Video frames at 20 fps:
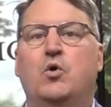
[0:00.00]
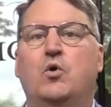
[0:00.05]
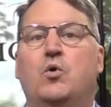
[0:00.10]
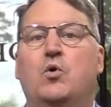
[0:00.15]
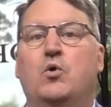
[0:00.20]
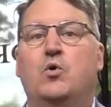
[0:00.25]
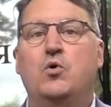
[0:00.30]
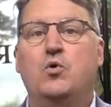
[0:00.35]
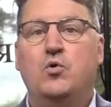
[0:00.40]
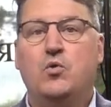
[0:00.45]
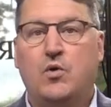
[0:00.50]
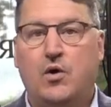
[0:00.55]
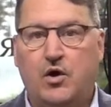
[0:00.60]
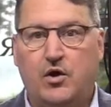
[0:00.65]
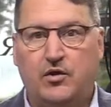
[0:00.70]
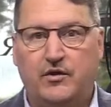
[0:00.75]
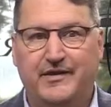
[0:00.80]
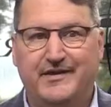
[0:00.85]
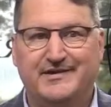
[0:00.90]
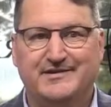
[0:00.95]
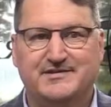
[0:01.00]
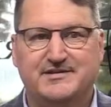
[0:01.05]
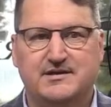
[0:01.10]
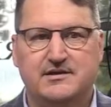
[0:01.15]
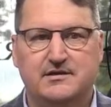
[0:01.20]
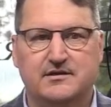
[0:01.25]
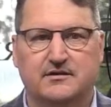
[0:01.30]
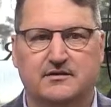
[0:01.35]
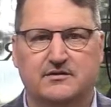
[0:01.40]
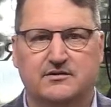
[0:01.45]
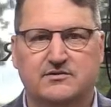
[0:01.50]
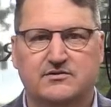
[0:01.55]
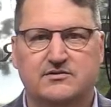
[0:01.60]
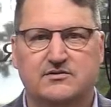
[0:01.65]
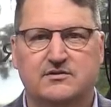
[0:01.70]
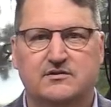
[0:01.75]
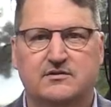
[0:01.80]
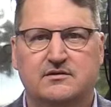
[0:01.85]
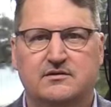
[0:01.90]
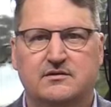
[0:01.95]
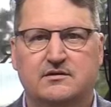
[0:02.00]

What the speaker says: who all this is,